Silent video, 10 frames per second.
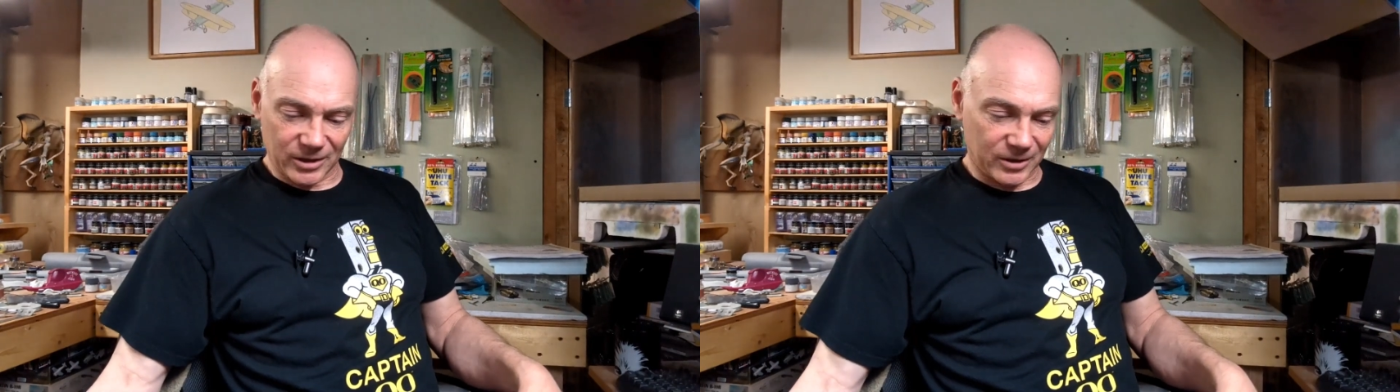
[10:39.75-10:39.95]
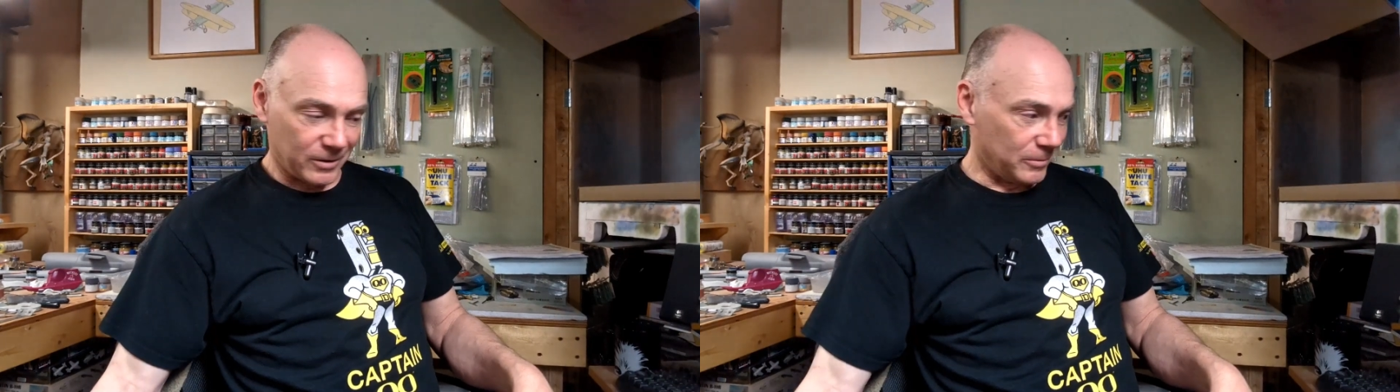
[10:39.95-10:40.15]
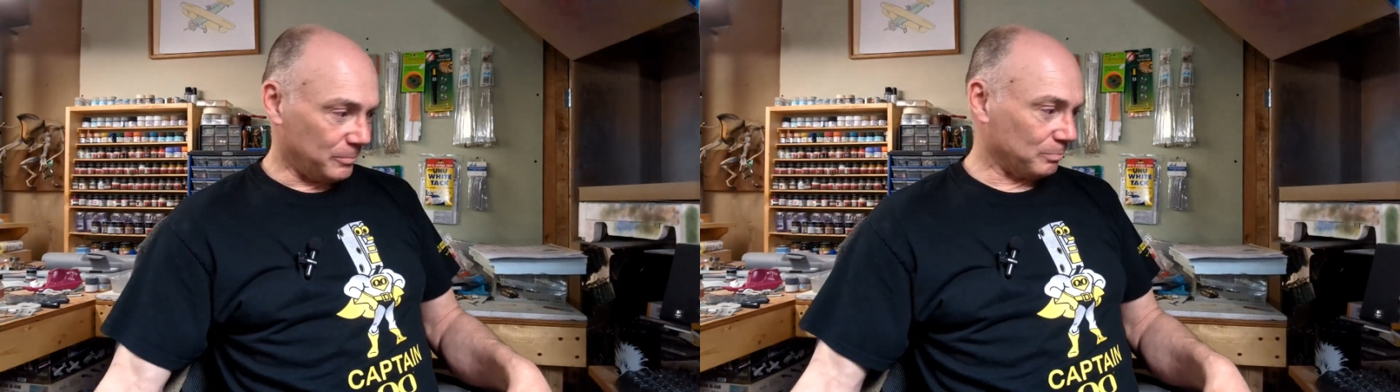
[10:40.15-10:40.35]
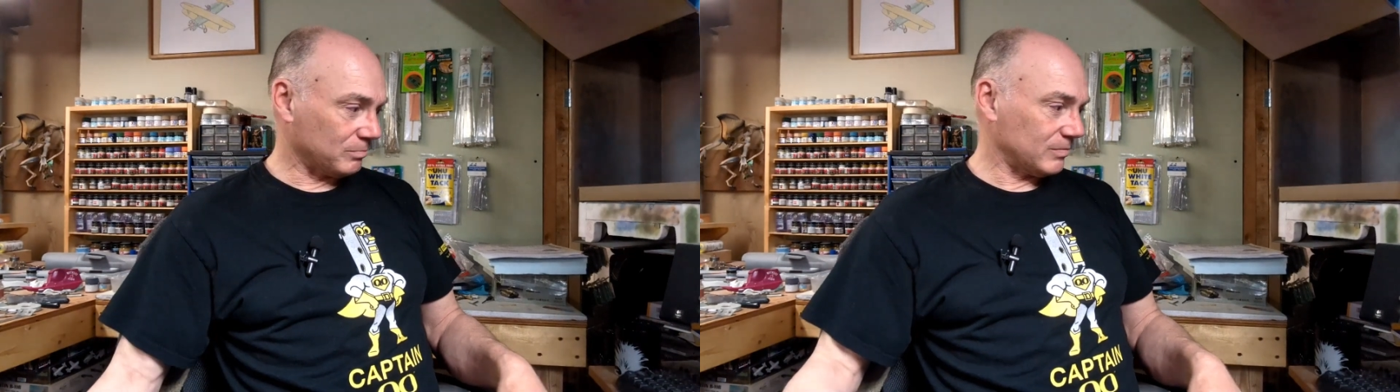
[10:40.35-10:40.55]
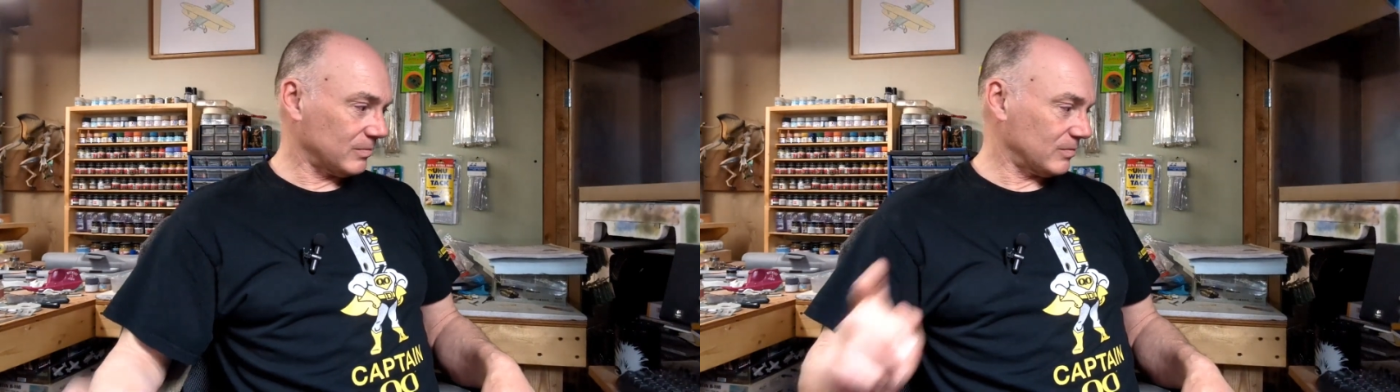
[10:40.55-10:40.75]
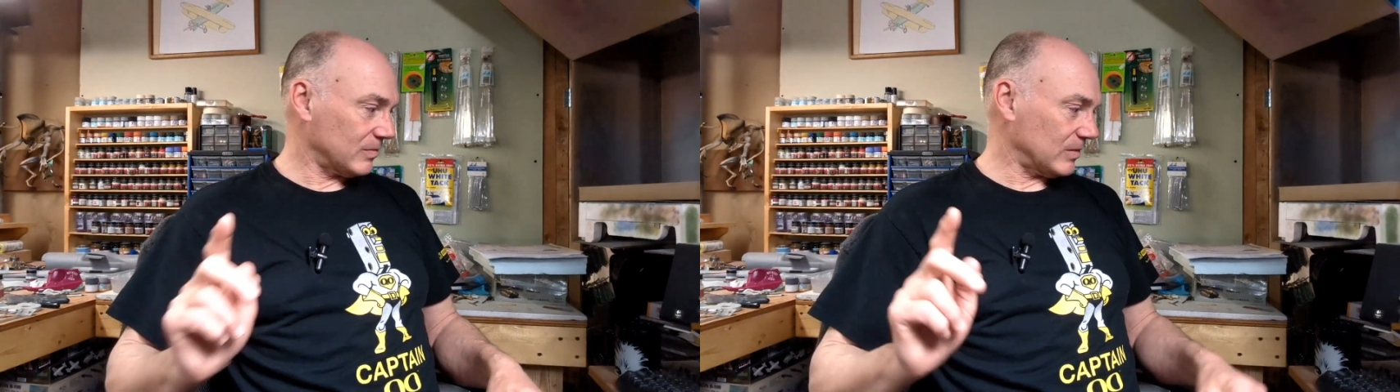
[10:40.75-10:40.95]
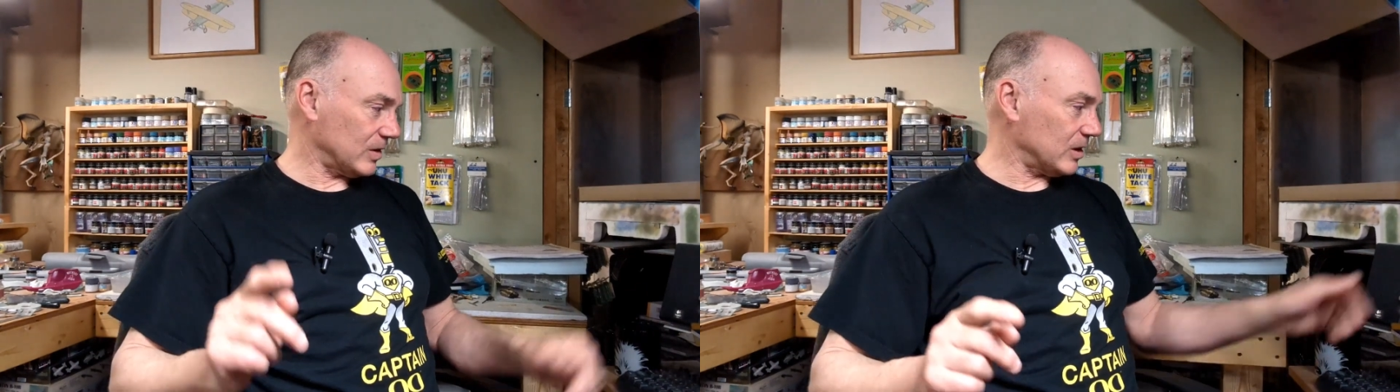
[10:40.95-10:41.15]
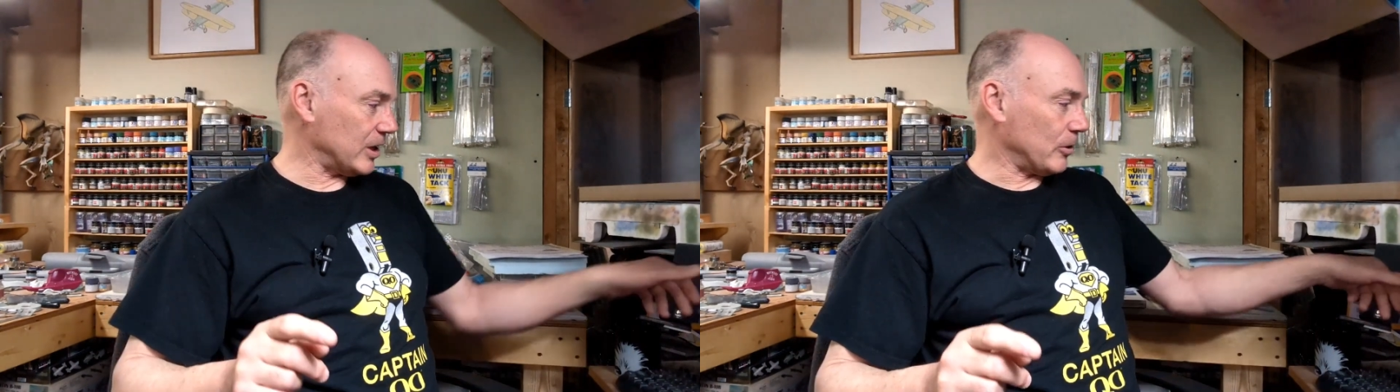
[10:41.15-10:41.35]

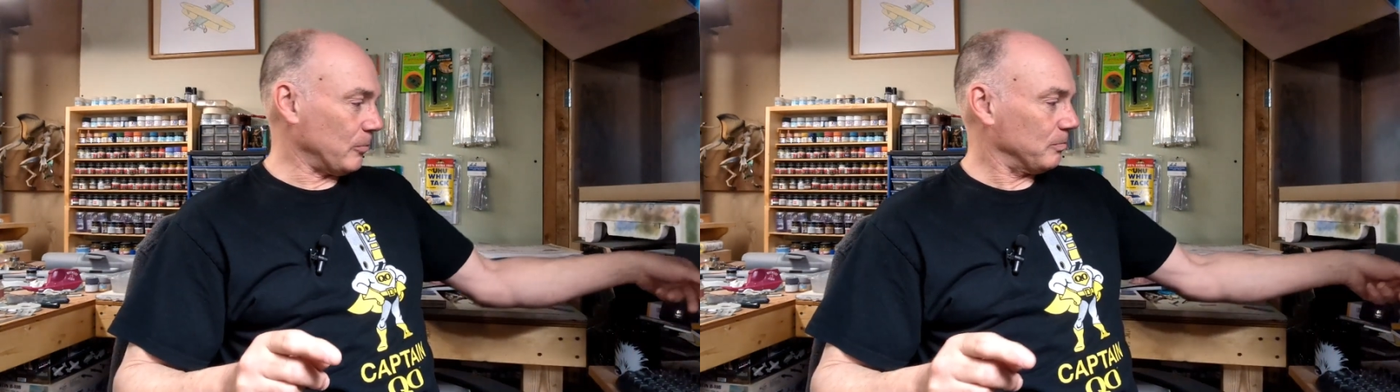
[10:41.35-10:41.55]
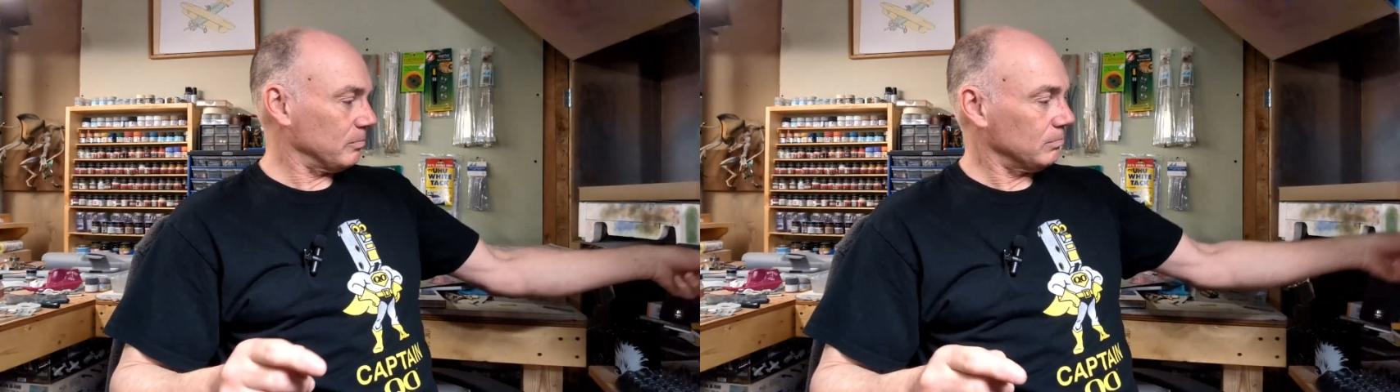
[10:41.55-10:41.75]
Now,